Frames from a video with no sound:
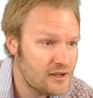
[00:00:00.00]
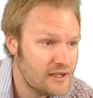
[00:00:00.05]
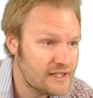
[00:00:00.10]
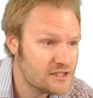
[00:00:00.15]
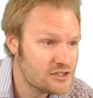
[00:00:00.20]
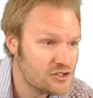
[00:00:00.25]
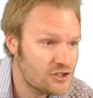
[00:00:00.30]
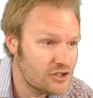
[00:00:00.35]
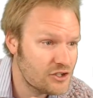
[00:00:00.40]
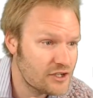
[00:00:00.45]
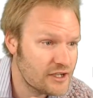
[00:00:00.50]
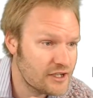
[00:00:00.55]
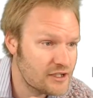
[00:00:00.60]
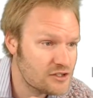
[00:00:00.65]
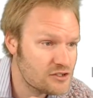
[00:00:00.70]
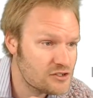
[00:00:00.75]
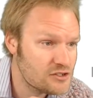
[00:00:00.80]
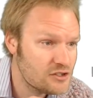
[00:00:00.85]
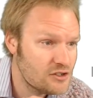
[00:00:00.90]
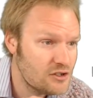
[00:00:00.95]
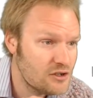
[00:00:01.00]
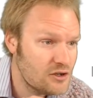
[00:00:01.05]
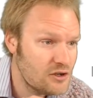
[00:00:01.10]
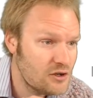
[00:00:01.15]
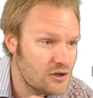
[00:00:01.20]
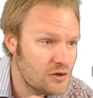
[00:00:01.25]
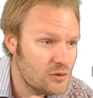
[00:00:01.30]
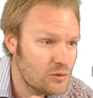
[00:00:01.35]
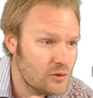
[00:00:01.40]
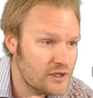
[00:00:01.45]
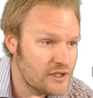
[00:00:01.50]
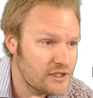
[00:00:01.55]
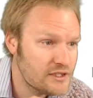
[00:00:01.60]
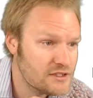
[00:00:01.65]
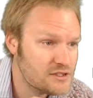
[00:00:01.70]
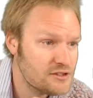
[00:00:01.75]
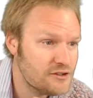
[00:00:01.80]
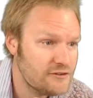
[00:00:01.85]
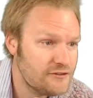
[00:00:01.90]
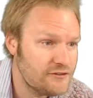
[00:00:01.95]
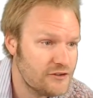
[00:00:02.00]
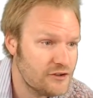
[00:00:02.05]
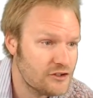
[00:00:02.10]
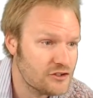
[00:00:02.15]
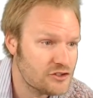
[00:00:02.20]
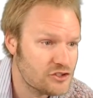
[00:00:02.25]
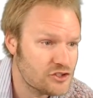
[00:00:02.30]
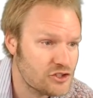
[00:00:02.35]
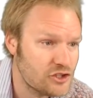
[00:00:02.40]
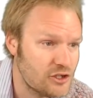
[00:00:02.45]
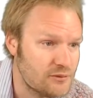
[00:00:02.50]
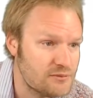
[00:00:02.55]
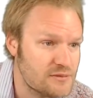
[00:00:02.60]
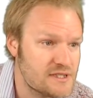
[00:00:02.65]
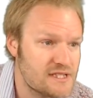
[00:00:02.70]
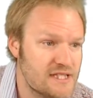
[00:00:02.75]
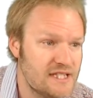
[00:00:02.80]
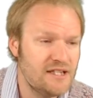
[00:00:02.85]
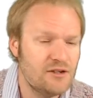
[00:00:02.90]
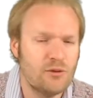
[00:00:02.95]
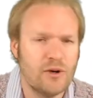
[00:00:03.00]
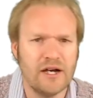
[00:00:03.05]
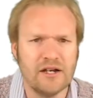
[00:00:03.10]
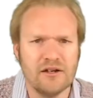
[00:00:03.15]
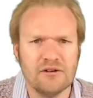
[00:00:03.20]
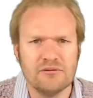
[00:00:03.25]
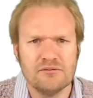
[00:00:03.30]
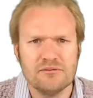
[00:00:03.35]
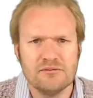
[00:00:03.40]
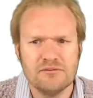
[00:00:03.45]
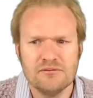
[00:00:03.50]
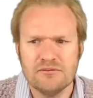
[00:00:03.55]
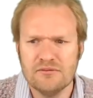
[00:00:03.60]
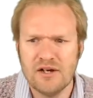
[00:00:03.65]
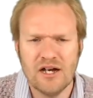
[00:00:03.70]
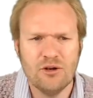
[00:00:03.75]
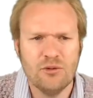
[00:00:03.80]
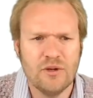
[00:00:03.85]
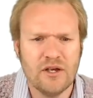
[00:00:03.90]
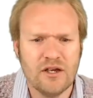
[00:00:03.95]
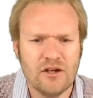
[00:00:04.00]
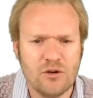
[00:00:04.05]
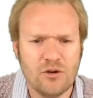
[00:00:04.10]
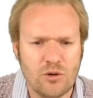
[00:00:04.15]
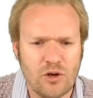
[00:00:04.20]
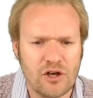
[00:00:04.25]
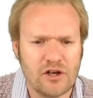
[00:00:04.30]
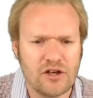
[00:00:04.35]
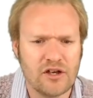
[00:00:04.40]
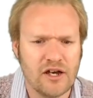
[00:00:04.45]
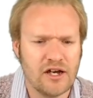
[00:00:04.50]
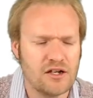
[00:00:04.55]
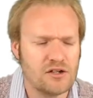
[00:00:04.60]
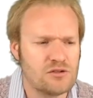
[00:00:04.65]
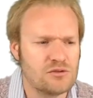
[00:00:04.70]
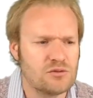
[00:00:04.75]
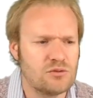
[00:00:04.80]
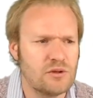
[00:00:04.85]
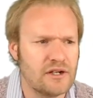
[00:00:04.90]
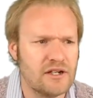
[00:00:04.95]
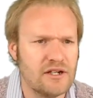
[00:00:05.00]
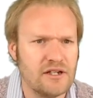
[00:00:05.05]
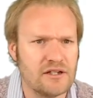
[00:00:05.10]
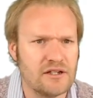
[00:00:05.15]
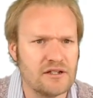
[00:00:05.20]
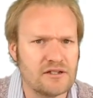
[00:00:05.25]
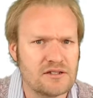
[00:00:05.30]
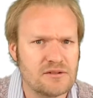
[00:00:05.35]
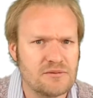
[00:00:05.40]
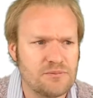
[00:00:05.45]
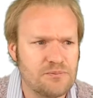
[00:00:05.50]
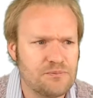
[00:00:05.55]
let's look at what is the first term, t1. How are we going to work out what it is?